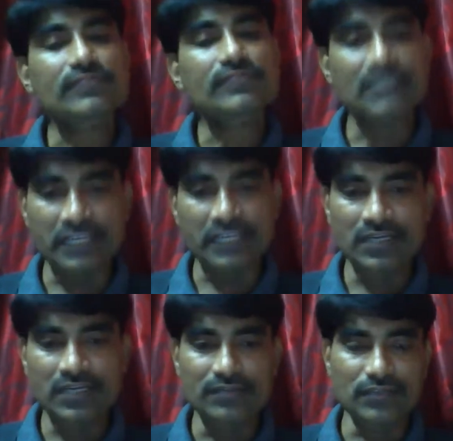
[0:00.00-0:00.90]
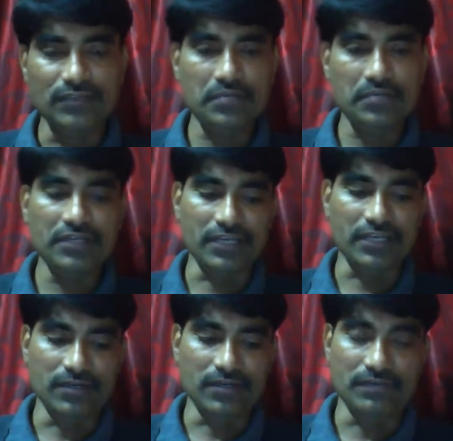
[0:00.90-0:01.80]
regular verb,
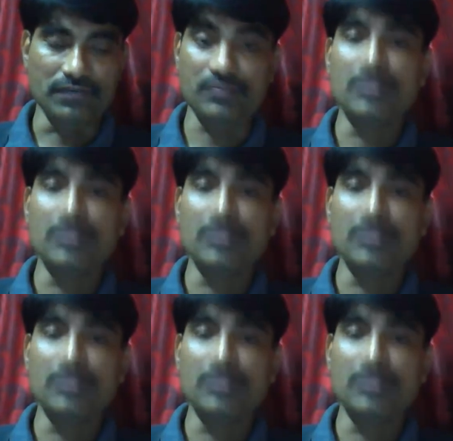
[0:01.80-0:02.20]
irregular verbs.